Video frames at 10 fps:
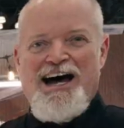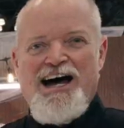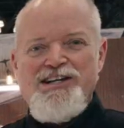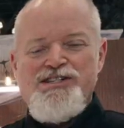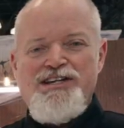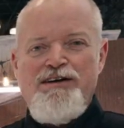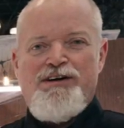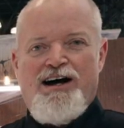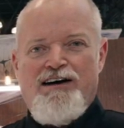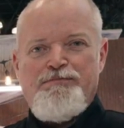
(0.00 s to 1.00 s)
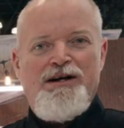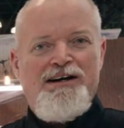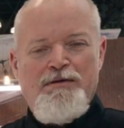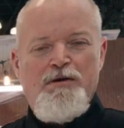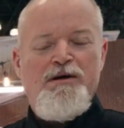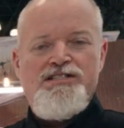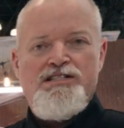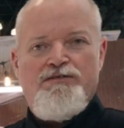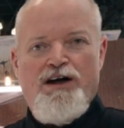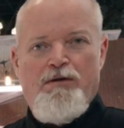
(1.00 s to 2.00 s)
Hi, this is David Hoffman. I'm the
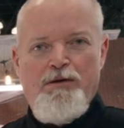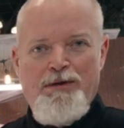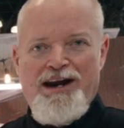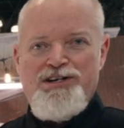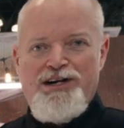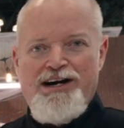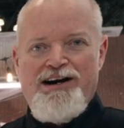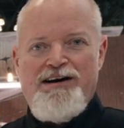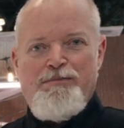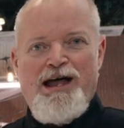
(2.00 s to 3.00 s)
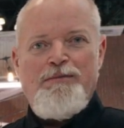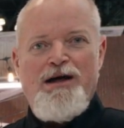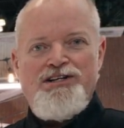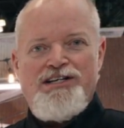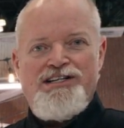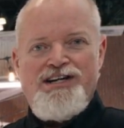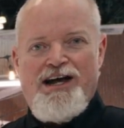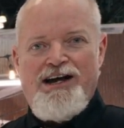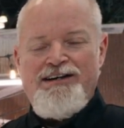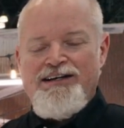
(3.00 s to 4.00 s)
Business Development Manager here at Blackmagic
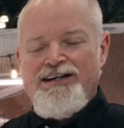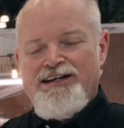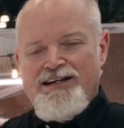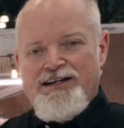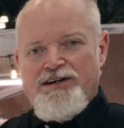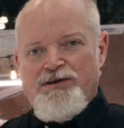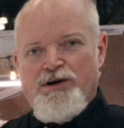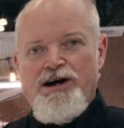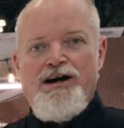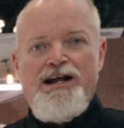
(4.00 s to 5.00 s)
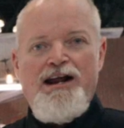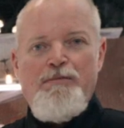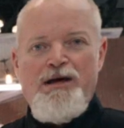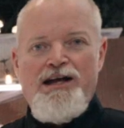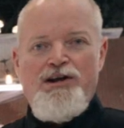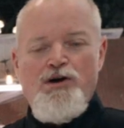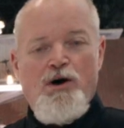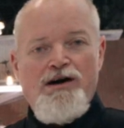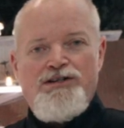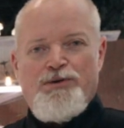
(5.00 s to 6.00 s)
Design. We're here at NAB New
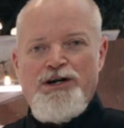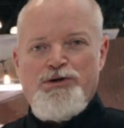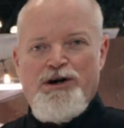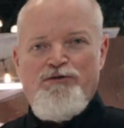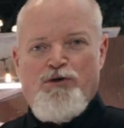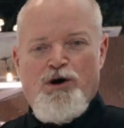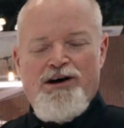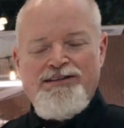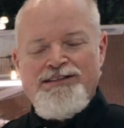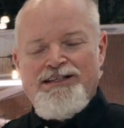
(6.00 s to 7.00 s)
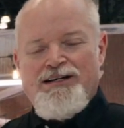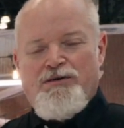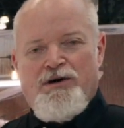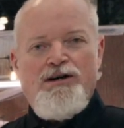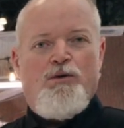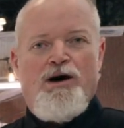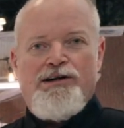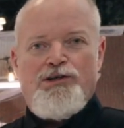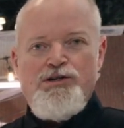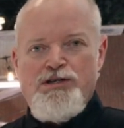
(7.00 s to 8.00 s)
York 2024. Wanted to
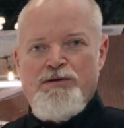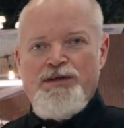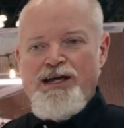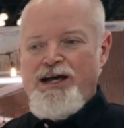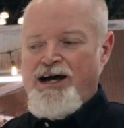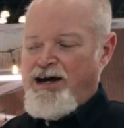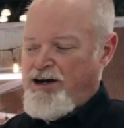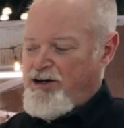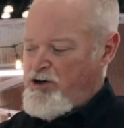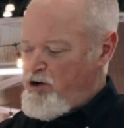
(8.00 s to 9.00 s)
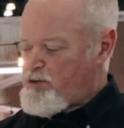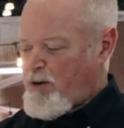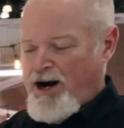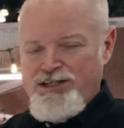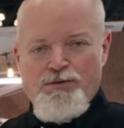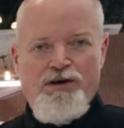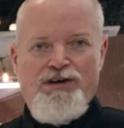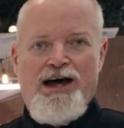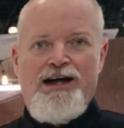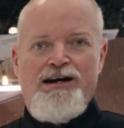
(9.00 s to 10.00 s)
walk through some of the newest products that we've
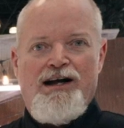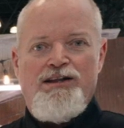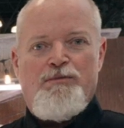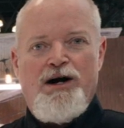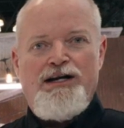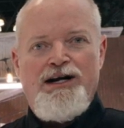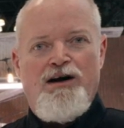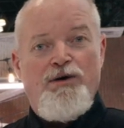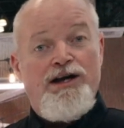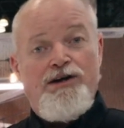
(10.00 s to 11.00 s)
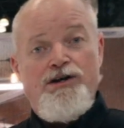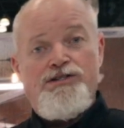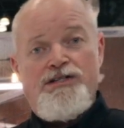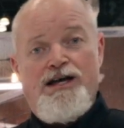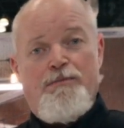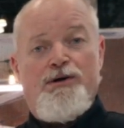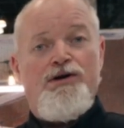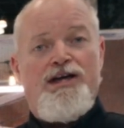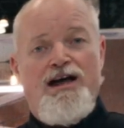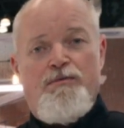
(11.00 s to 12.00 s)
got on the market here. We introduced a couple
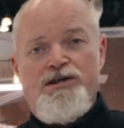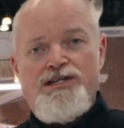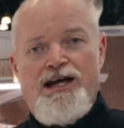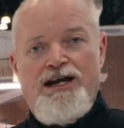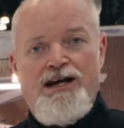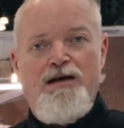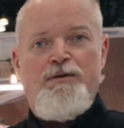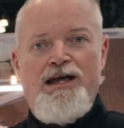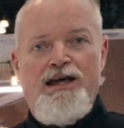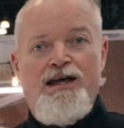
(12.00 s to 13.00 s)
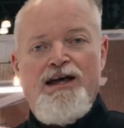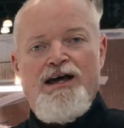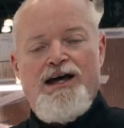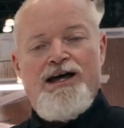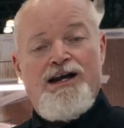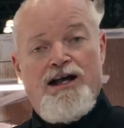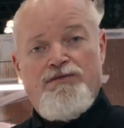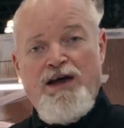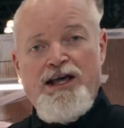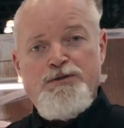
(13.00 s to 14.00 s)
new cameras at NAB in Las
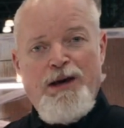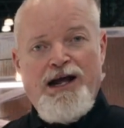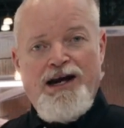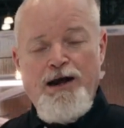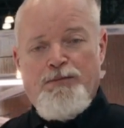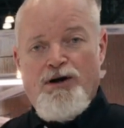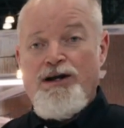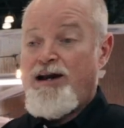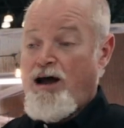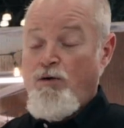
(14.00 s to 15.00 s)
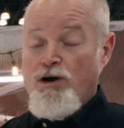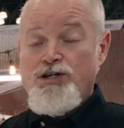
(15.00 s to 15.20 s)
Vegas back in April, and now we're